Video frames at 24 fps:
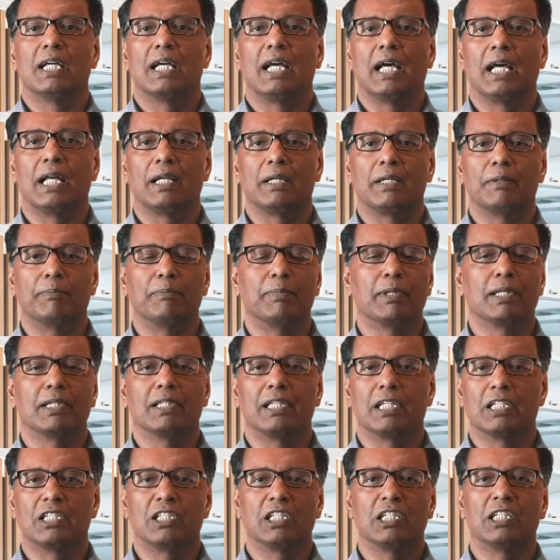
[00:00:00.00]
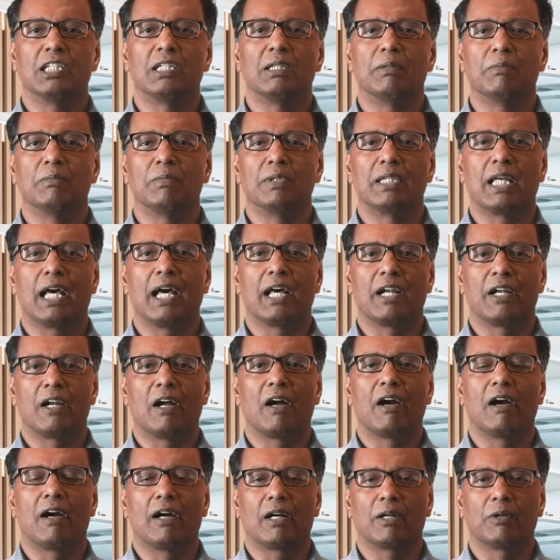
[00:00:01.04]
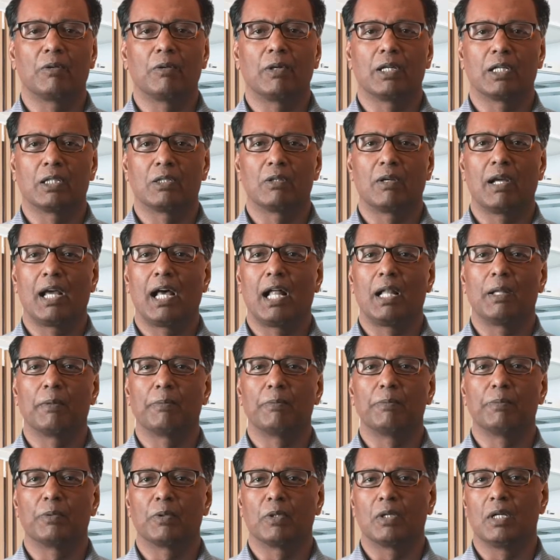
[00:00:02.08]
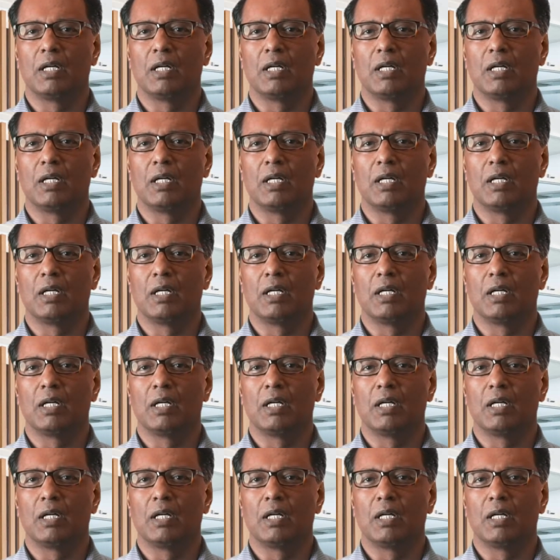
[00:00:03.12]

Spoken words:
and build a team that are going to help